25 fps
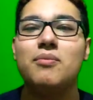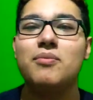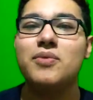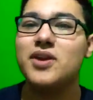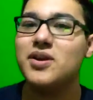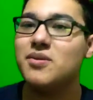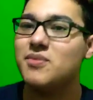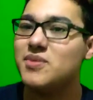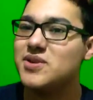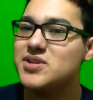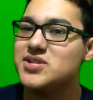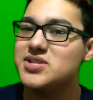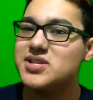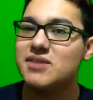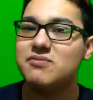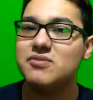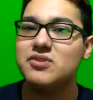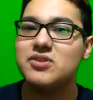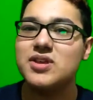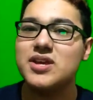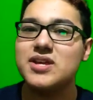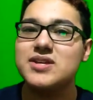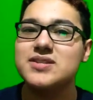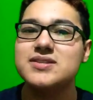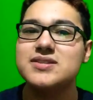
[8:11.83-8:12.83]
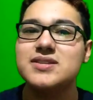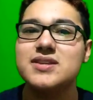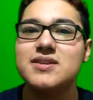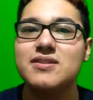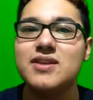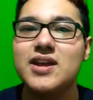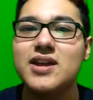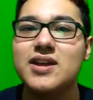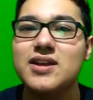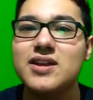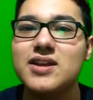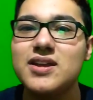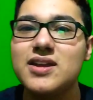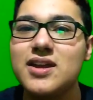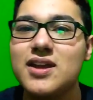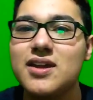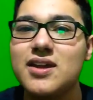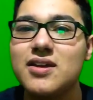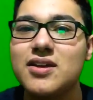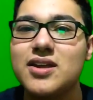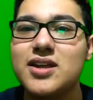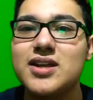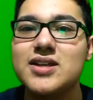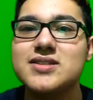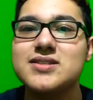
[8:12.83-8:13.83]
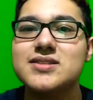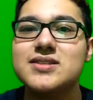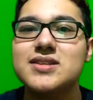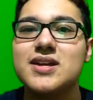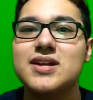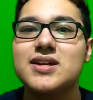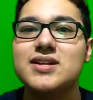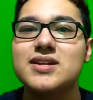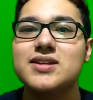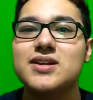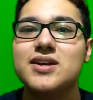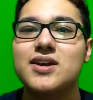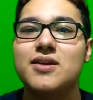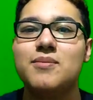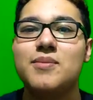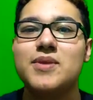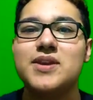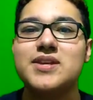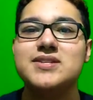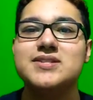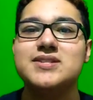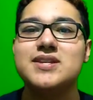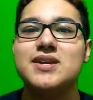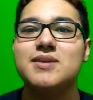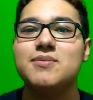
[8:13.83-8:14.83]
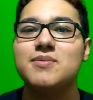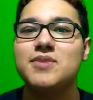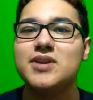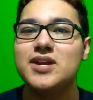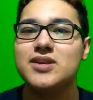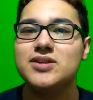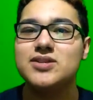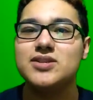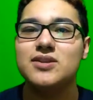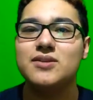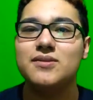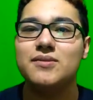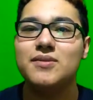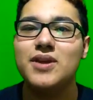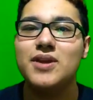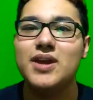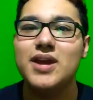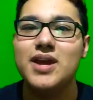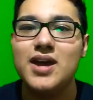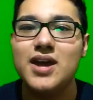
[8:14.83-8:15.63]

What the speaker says: pretty much after that scene, Eddie gets that examination,